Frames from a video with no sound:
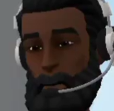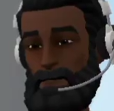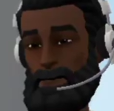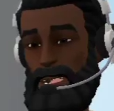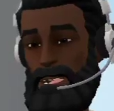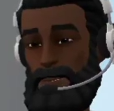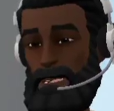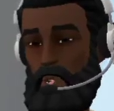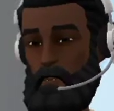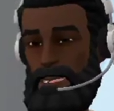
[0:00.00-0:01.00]
speaking
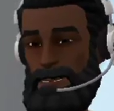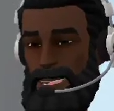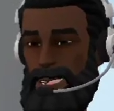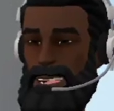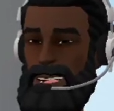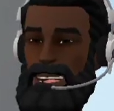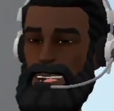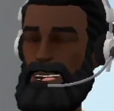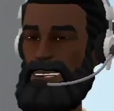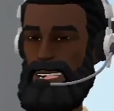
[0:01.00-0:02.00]
about my employees
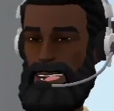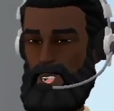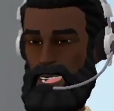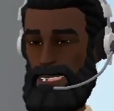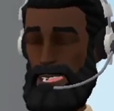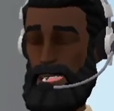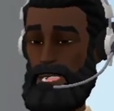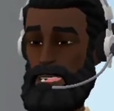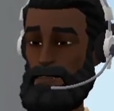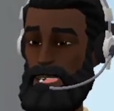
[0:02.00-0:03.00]
negatively not even
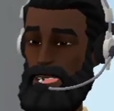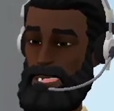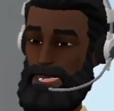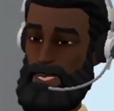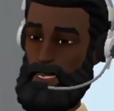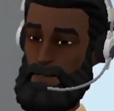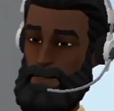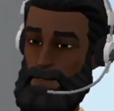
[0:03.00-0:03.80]
30 minutes ago.